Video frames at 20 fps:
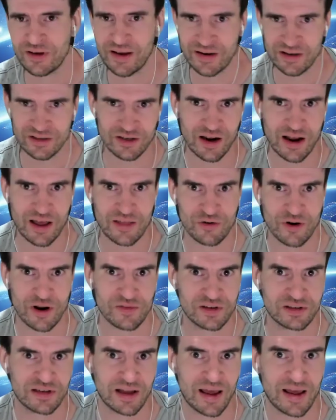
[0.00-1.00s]
getting Thai
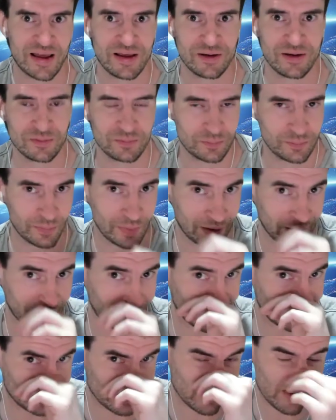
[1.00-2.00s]
throughout the day, but
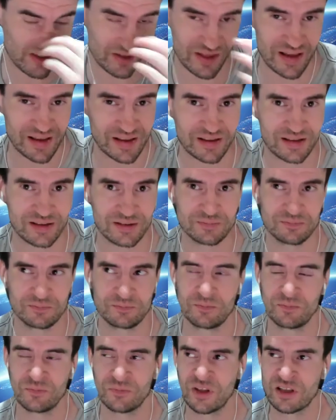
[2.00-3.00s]
I do think
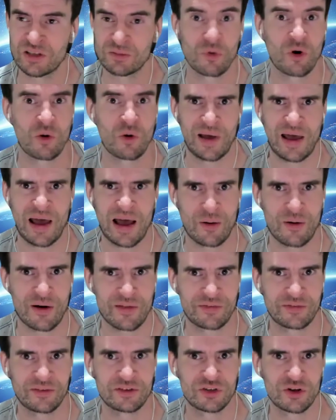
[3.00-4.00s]
there's more
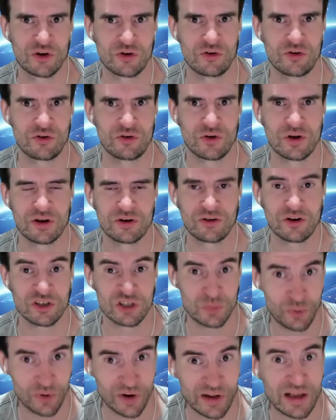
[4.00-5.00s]
power to not
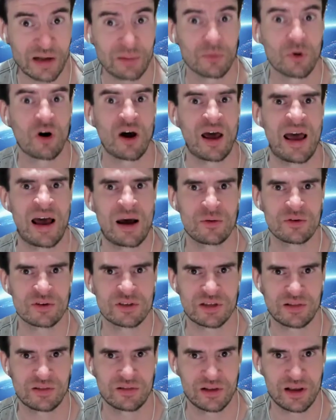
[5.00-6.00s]
just putting in more
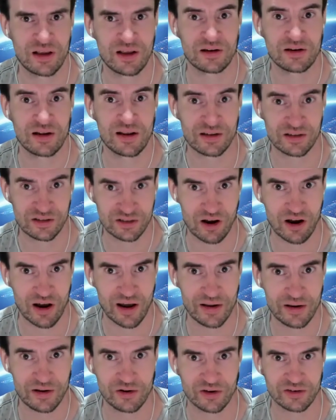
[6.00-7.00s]
hours in
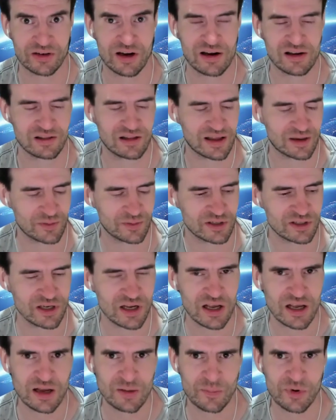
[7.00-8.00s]
Thai, in your Thai language,
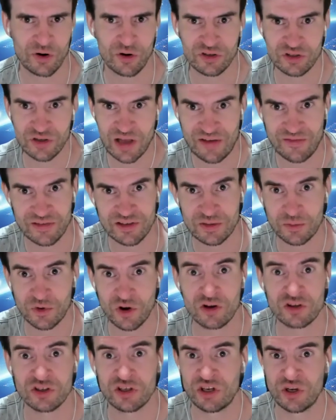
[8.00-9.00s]
but also having some
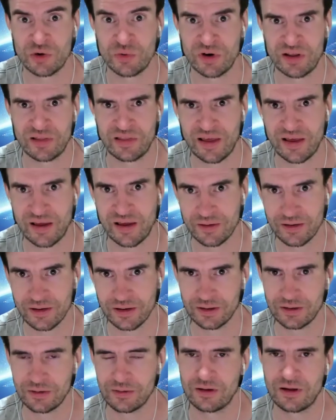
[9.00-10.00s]
continuity there.
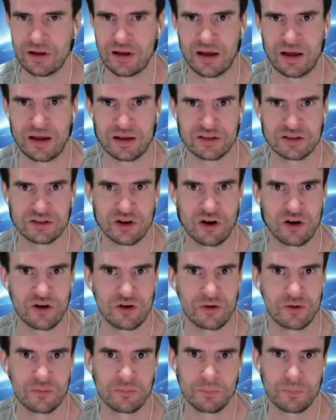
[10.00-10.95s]
So